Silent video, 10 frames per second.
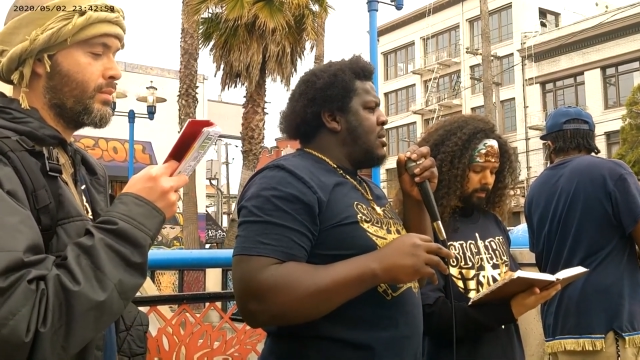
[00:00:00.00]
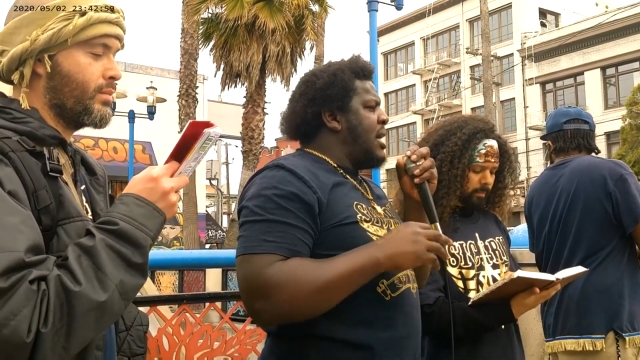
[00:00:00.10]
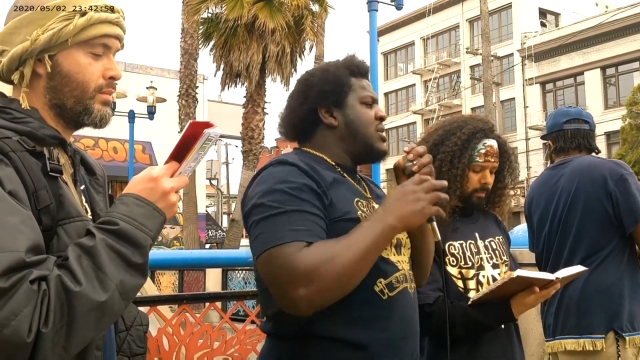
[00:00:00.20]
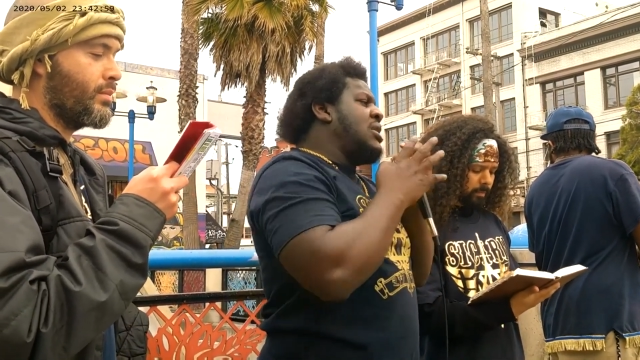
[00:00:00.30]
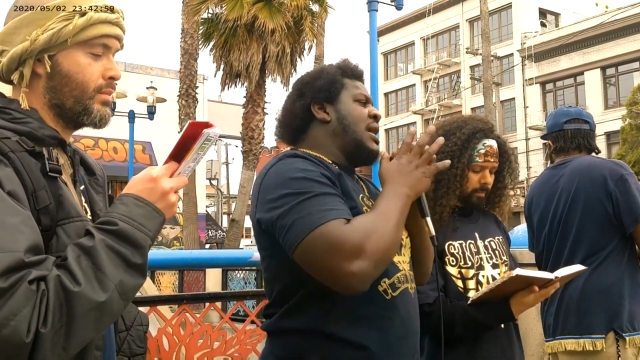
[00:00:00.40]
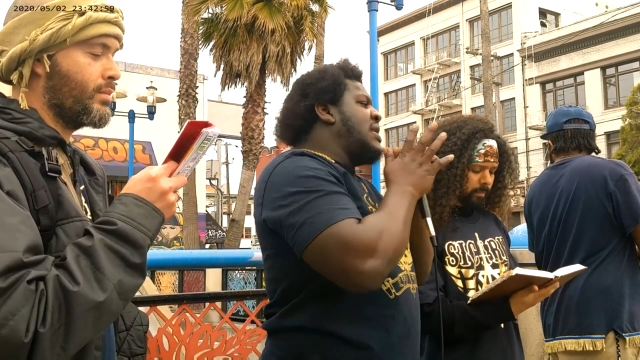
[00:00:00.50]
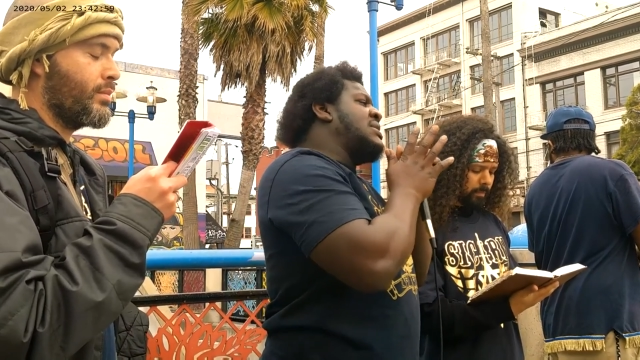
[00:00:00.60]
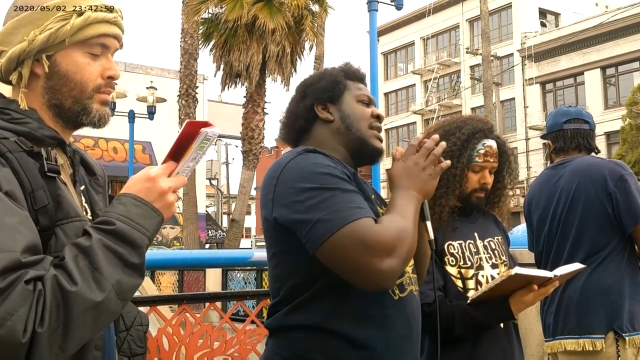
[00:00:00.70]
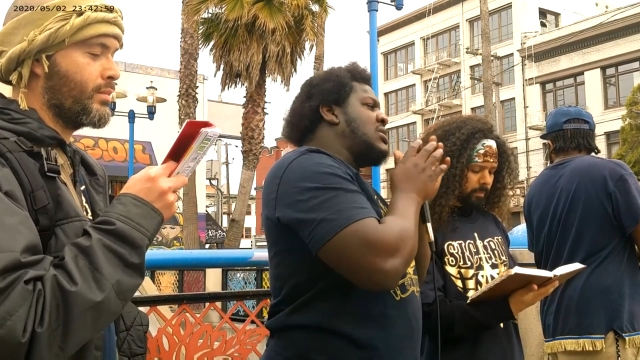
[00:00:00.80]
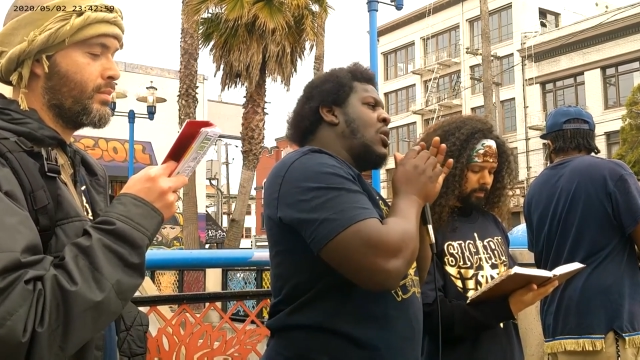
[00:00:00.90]
Speaker 1: That's
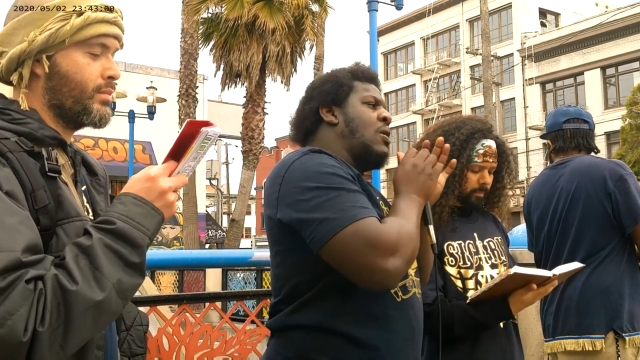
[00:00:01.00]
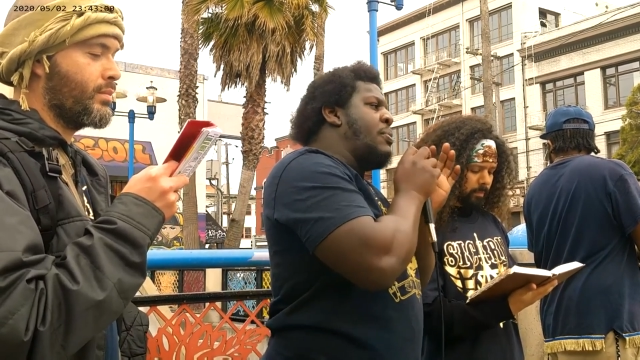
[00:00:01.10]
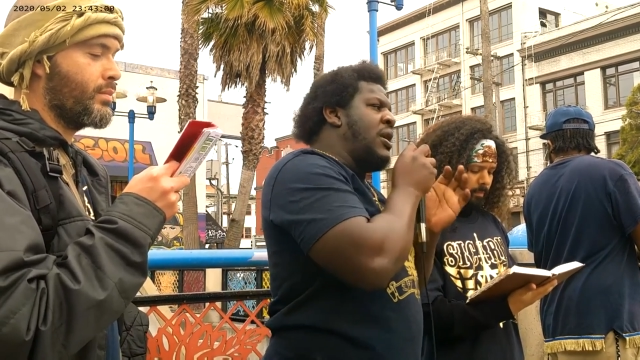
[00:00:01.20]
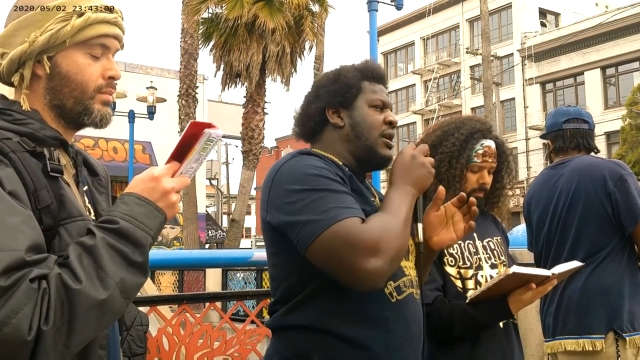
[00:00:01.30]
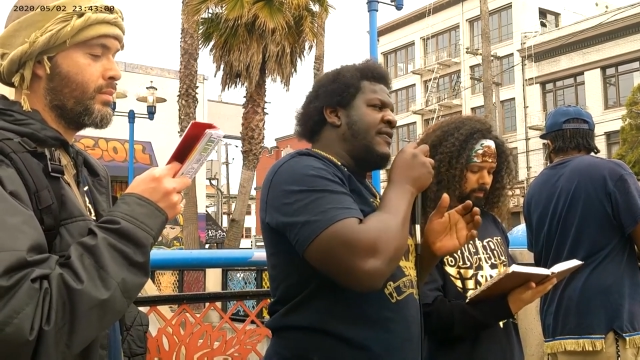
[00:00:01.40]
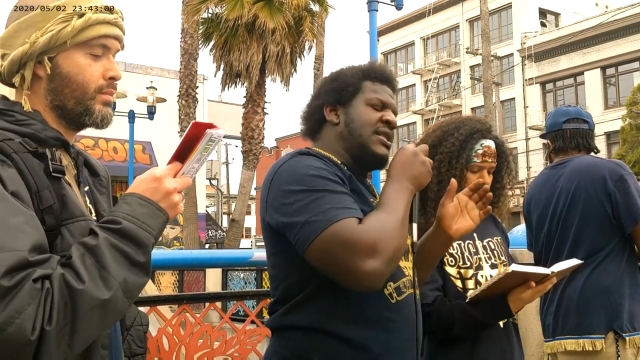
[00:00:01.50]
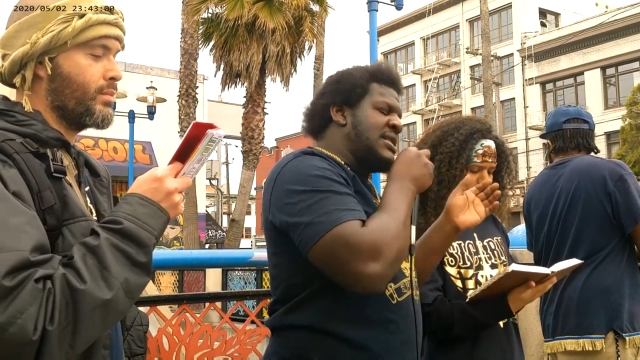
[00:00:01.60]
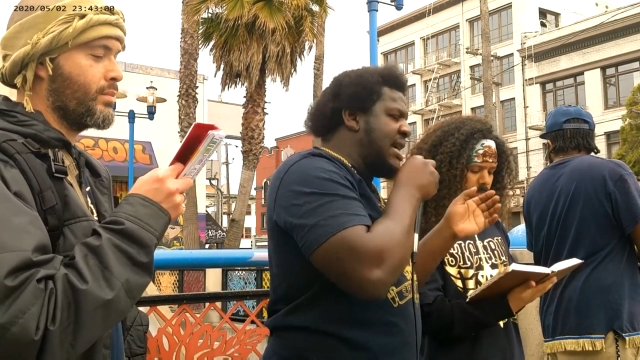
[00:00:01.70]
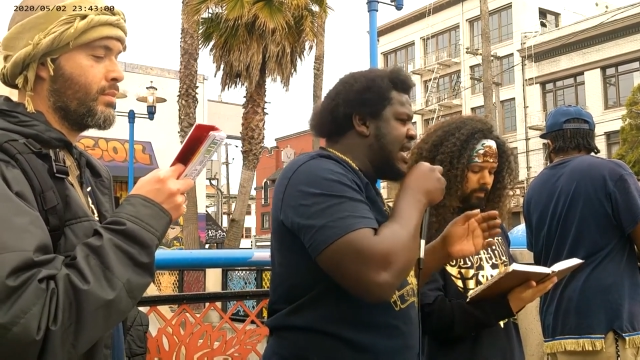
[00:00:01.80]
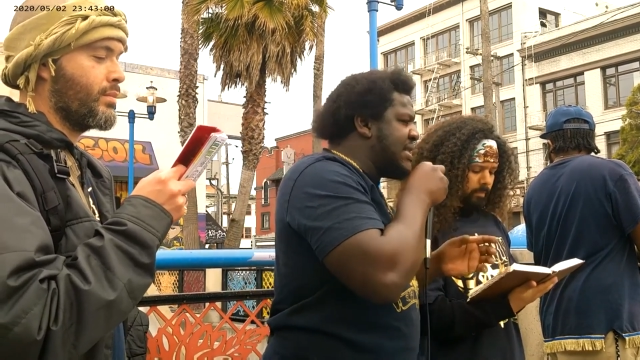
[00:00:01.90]
the whole point of it, is
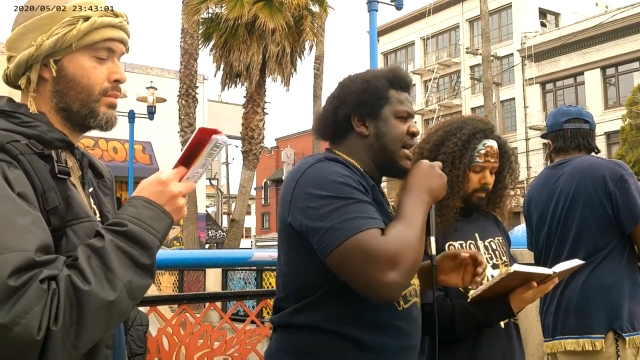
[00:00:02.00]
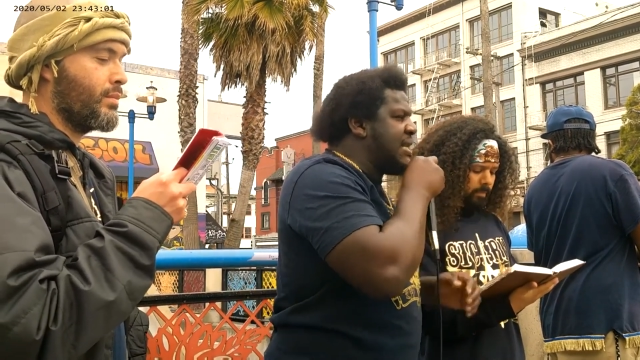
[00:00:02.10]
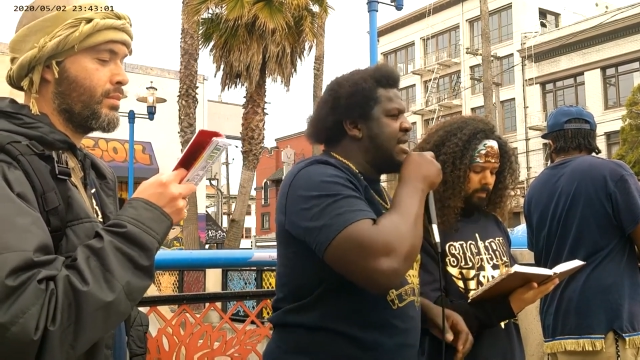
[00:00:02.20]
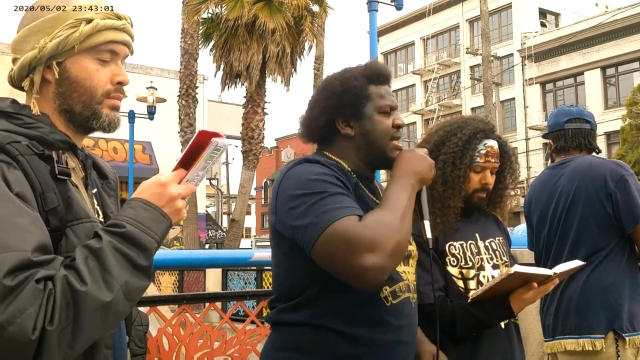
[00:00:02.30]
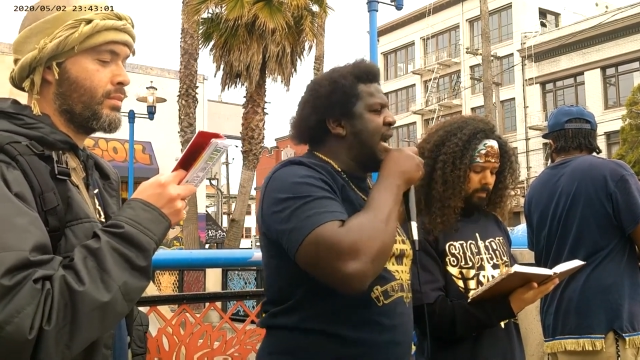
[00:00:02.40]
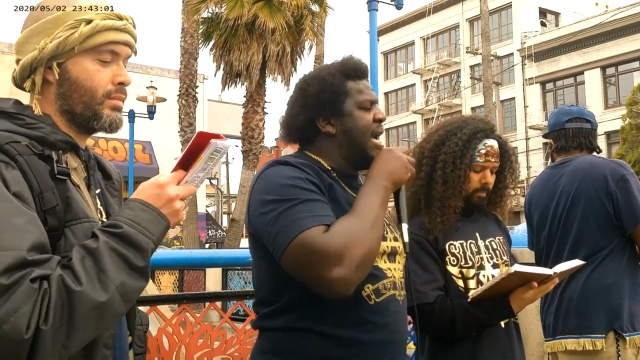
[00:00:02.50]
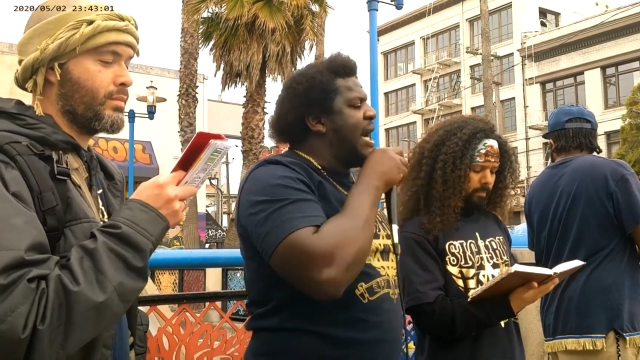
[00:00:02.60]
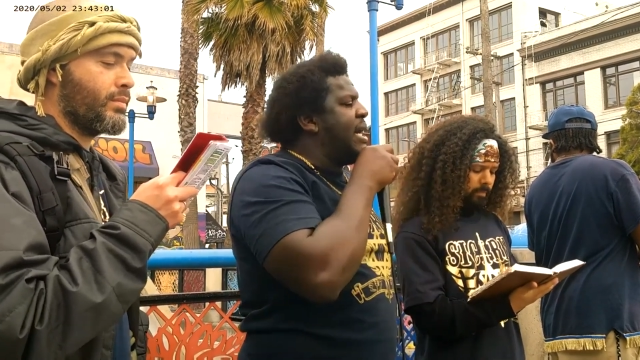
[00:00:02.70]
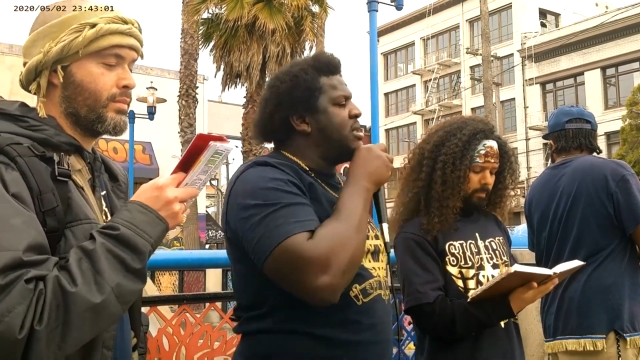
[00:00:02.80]
to get us out this chaos,